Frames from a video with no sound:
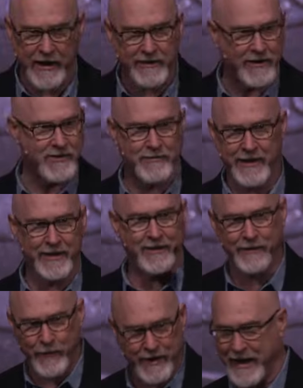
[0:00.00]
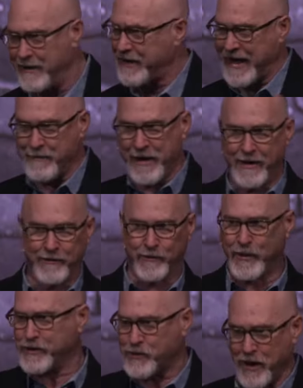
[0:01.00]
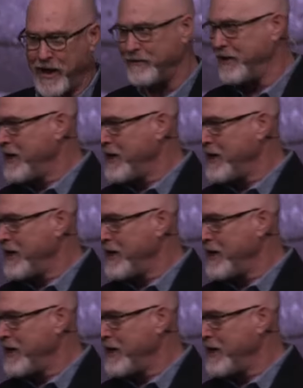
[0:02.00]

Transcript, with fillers: at this deal and we came, came out of the restaurant.